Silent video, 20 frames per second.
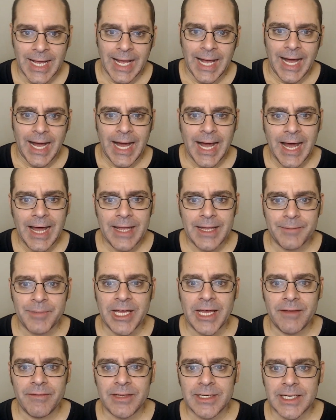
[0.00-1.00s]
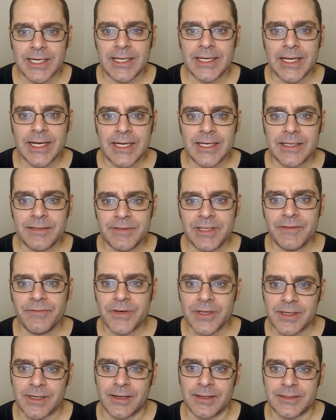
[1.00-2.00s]
I am having a lot of
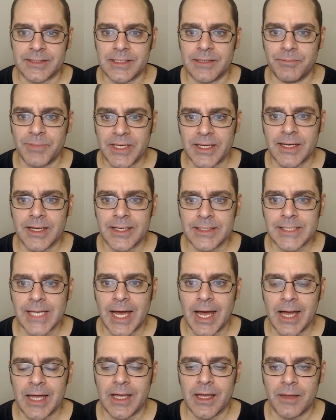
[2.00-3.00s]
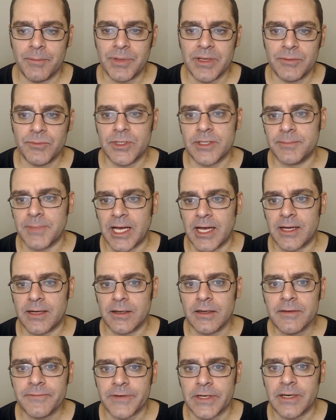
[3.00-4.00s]
difficulty because I have been with my
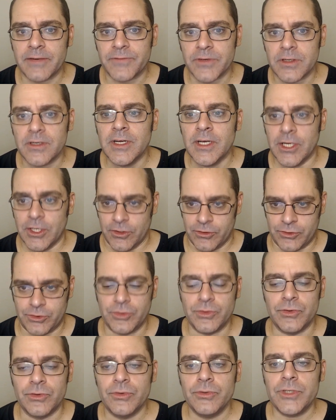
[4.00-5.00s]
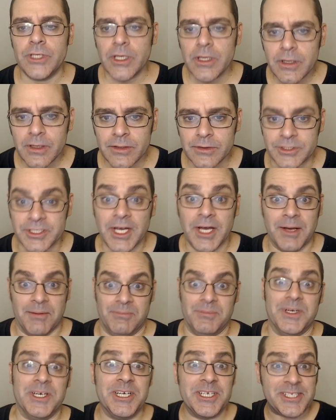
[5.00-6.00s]
girlfriend for 2 years.
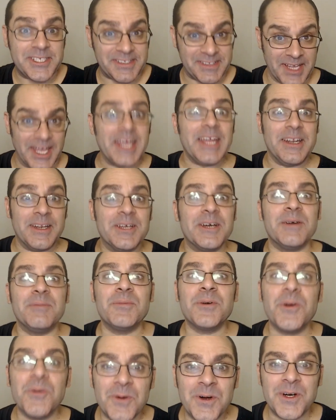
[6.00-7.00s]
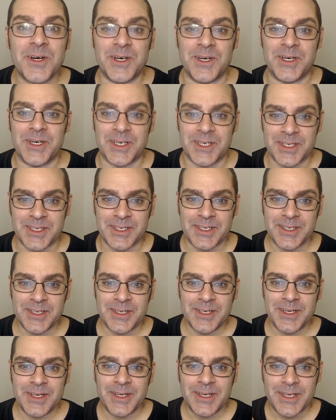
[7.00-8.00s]
Mistake number one.
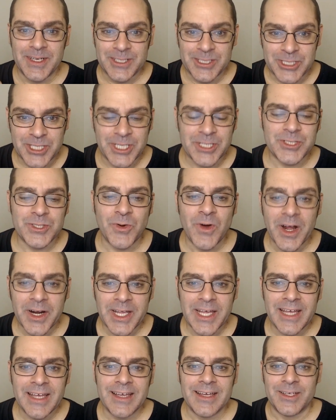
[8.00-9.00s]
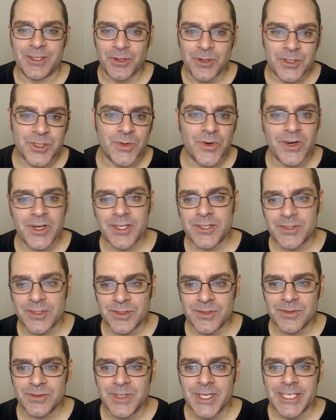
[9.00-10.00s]
She 20, you're
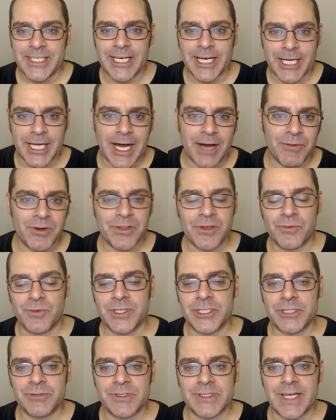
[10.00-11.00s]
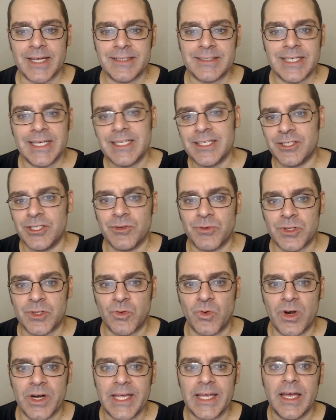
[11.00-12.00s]
22. You got with her when she was 18 and you were
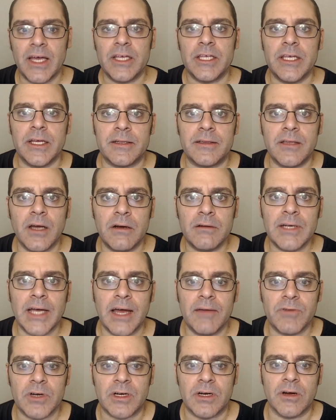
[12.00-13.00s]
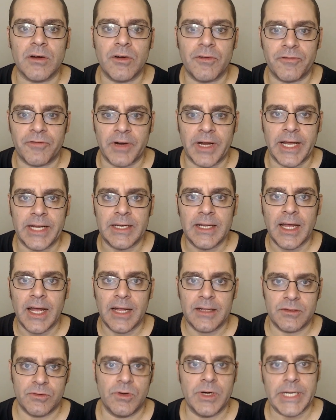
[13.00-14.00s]
20. You don't have a girlfriend
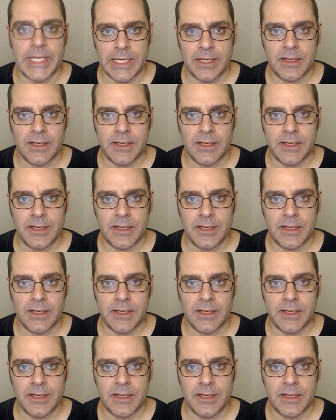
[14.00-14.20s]
at 20.